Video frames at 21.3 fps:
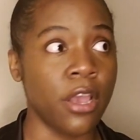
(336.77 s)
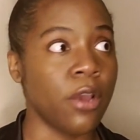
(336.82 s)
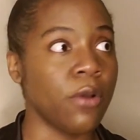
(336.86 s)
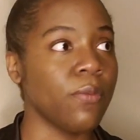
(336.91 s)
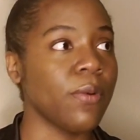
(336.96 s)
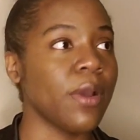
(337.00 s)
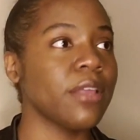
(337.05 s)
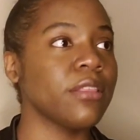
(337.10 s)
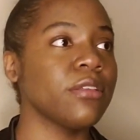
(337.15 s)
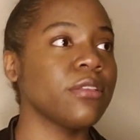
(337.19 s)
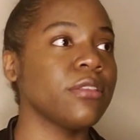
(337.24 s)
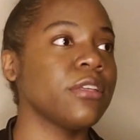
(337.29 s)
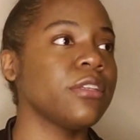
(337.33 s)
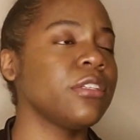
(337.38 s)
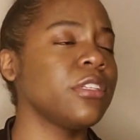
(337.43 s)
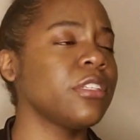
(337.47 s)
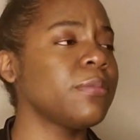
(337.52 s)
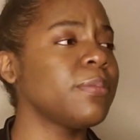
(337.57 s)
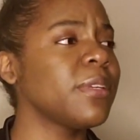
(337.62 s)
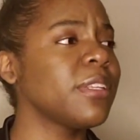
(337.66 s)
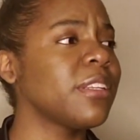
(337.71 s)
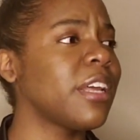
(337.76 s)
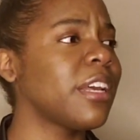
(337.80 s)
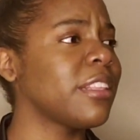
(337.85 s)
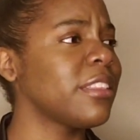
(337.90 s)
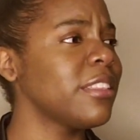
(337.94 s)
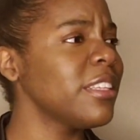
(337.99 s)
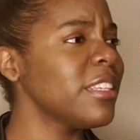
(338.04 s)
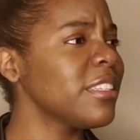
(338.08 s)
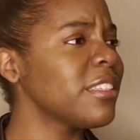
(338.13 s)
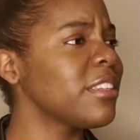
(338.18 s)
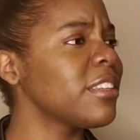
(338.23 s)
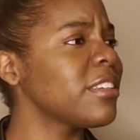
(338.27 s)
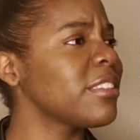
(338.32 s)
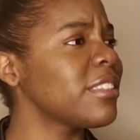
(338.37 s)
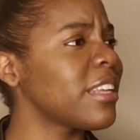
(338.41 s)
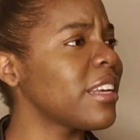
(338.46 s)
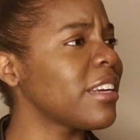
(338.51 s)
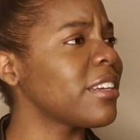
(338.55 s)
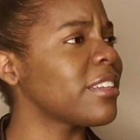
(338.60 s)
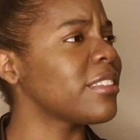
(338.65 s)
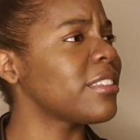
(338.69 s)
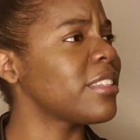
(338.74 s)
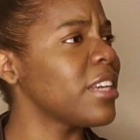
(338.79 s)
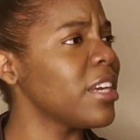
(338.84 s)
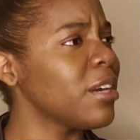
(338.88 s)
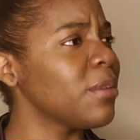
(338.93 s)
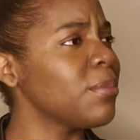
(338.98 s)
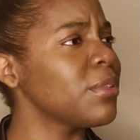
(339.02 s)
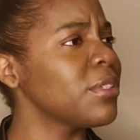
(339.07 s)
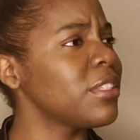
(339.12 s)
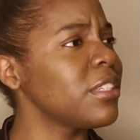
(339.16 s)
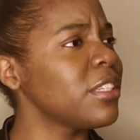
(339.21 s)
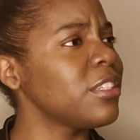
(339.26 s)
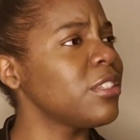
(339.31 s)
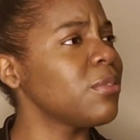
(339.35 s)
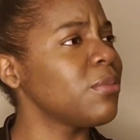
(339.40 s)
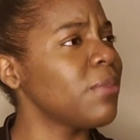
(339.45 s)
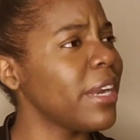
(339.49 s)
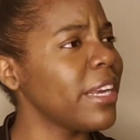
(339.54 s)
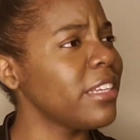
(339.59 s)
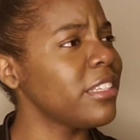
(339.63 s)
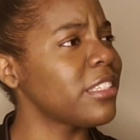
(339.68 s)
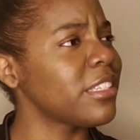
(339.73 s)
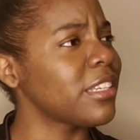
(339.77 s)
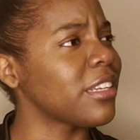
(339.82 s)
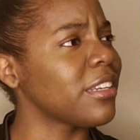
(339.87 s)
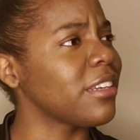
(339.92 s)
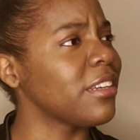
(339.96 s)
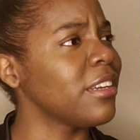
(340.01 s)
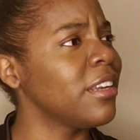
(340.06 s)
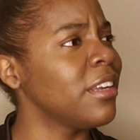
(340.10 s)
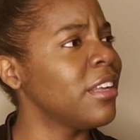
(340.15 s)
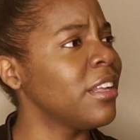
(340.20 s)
rather than just being like, this looks like a terrible situation.